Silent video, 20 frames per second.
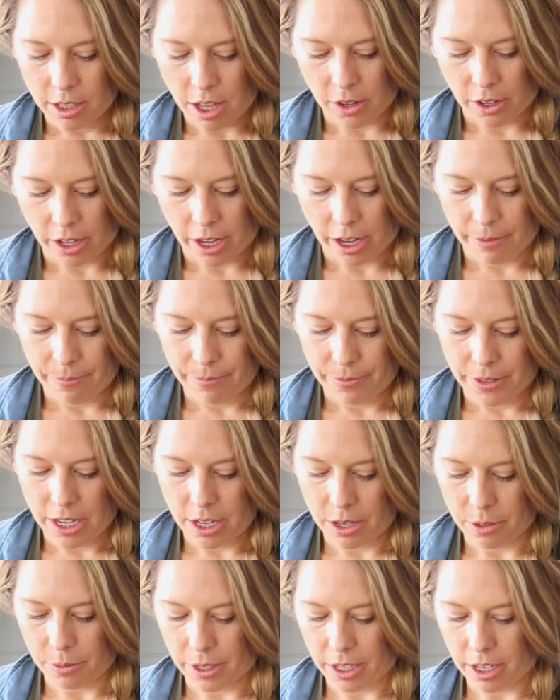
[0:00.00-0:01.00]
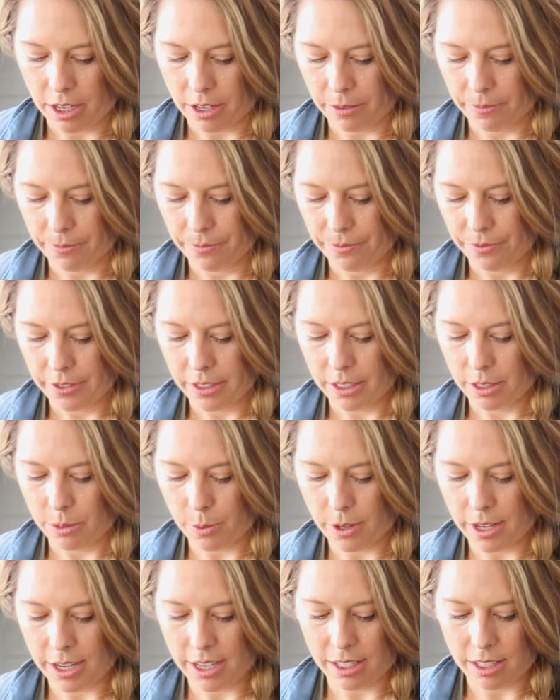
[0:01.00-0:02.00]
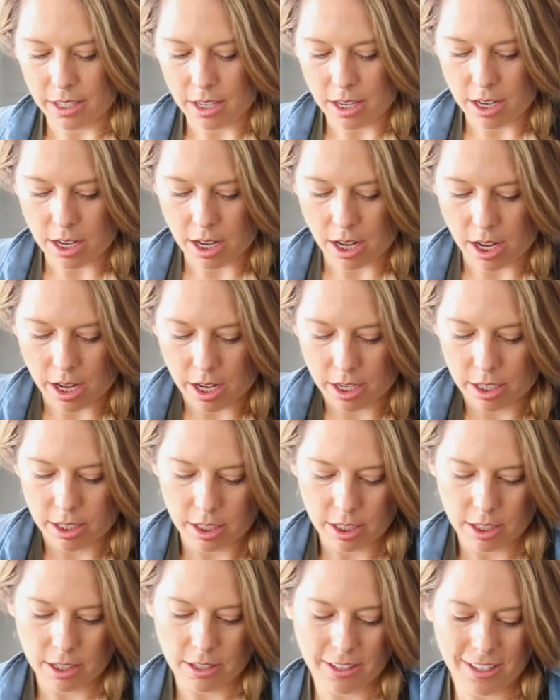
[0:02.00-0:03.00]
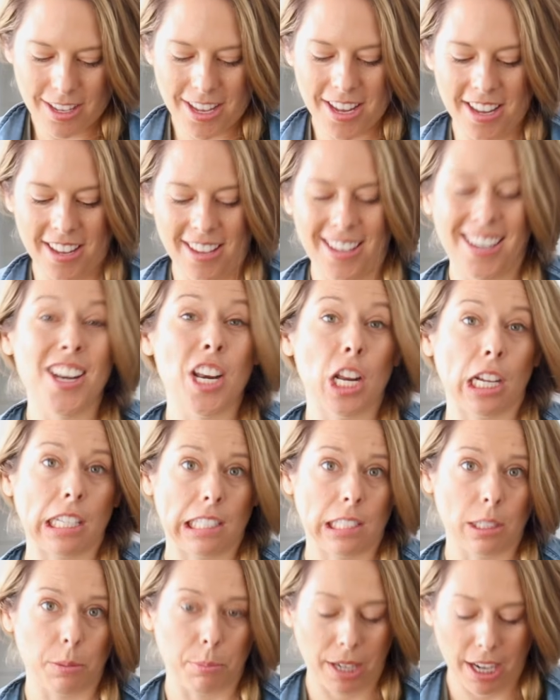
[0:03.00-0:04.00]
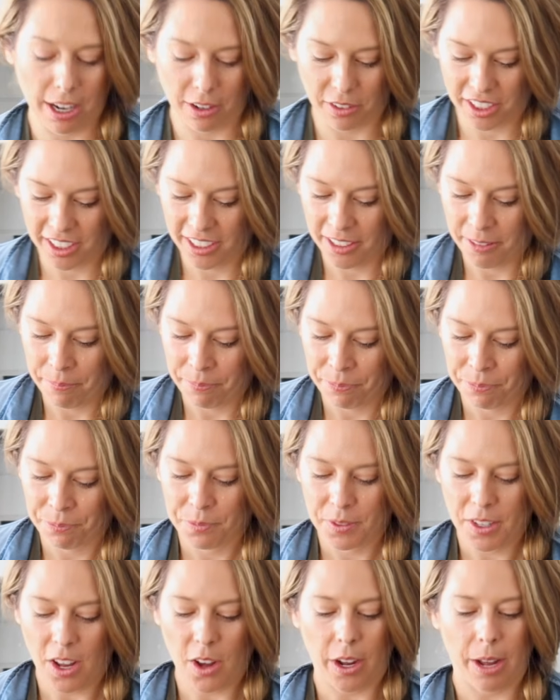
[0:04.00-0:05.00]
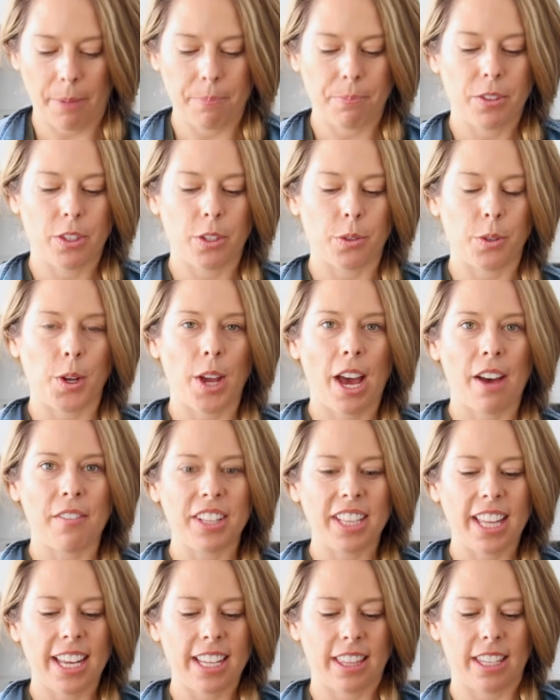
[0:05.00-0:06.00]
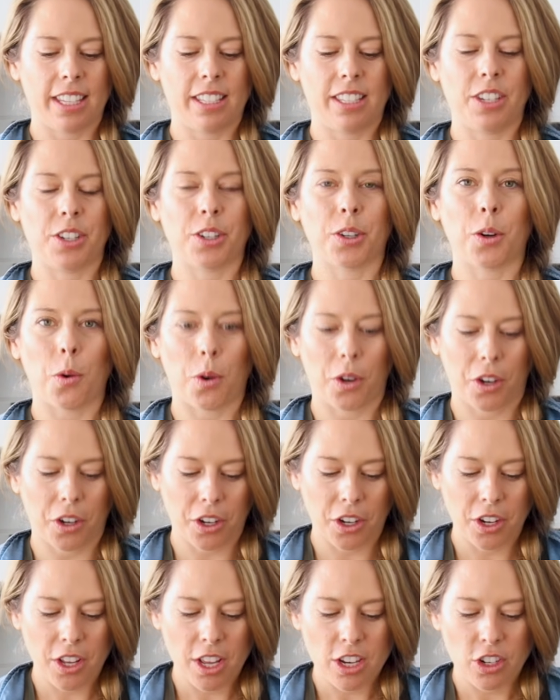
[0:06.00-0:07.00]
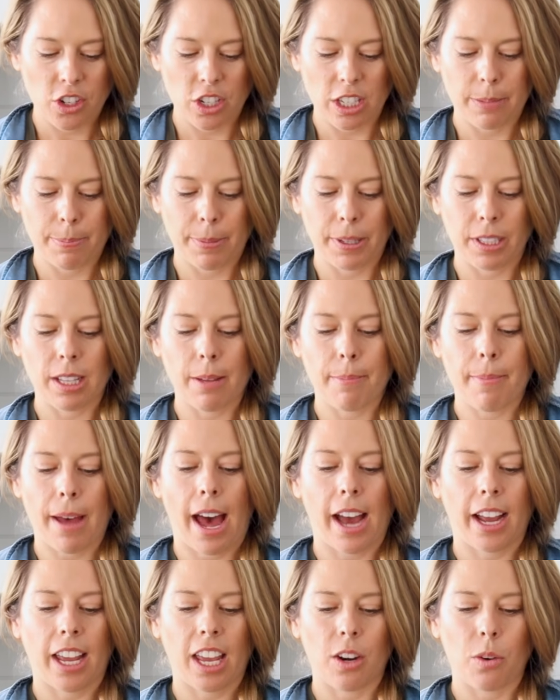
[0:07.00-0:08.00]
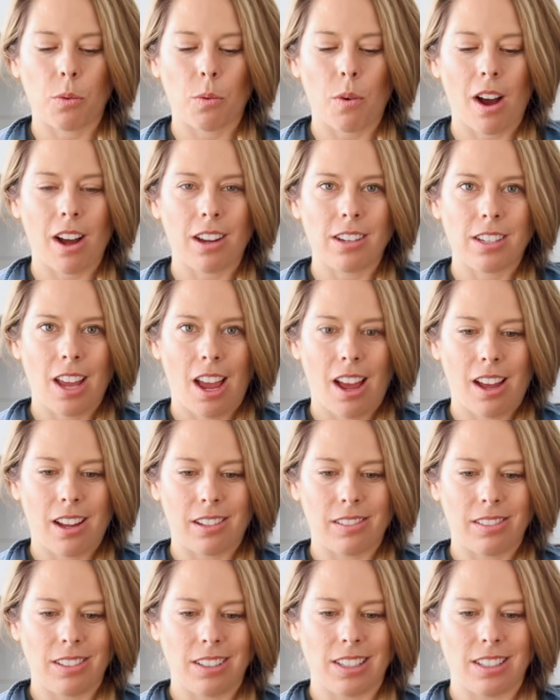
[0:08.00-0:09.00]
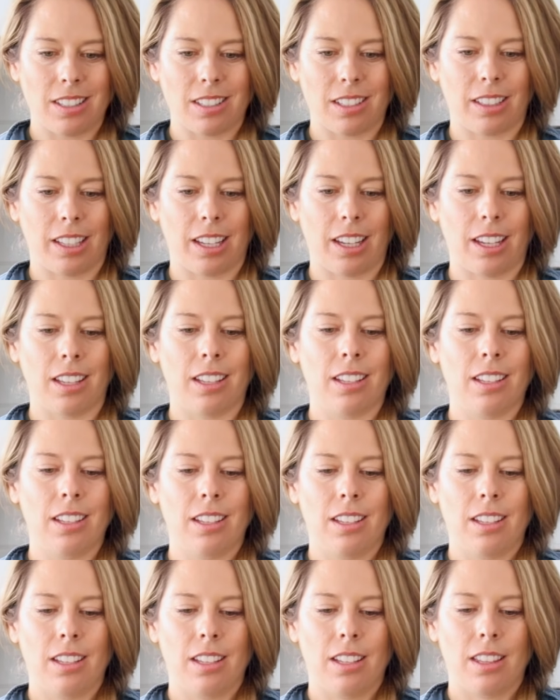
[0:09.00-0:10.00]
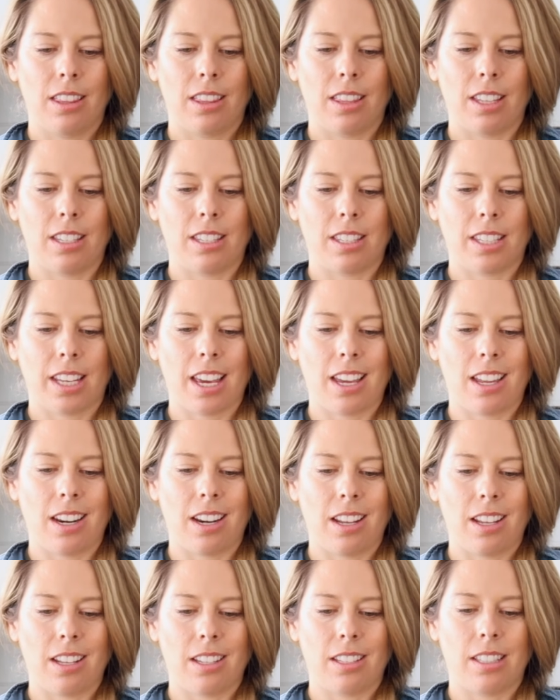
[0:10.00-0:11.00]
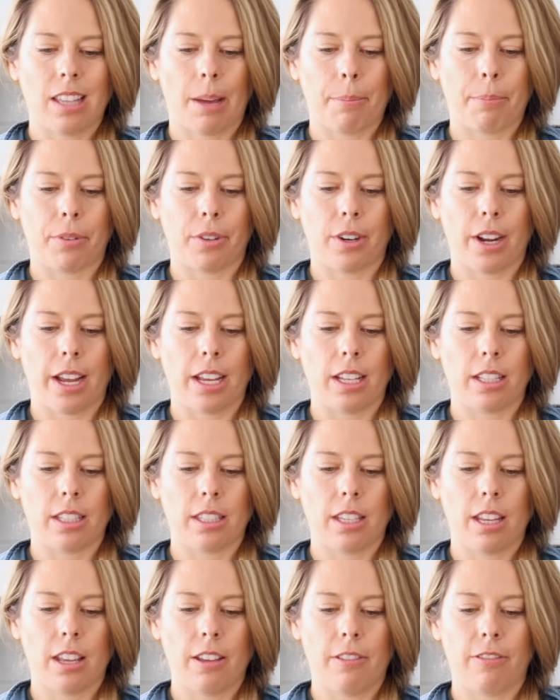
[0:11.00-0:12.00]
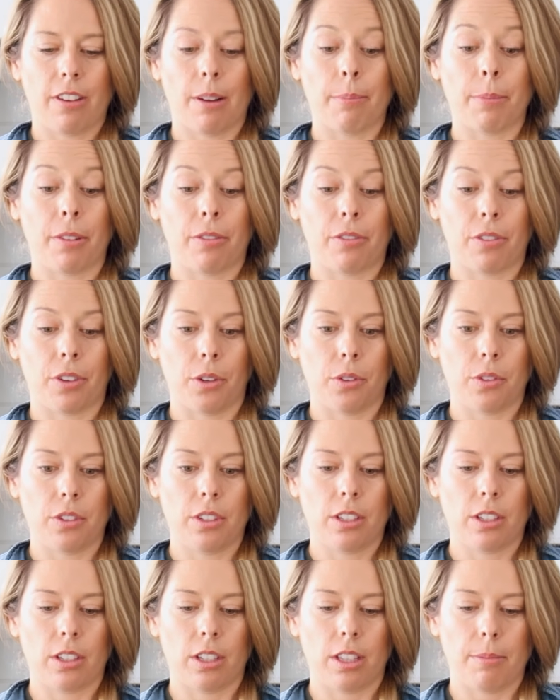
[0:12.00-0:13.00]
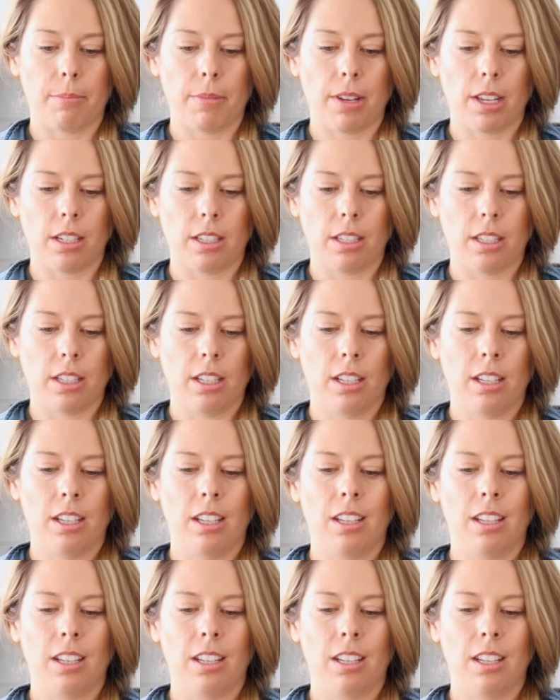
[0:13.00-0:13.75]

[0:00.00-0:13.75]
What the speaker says: Okay, here we go. This one is not, not so brown. Okay, so when you have it like this in your quarter, just peel it back and watch how easily the skin separates from the fruit or the meat.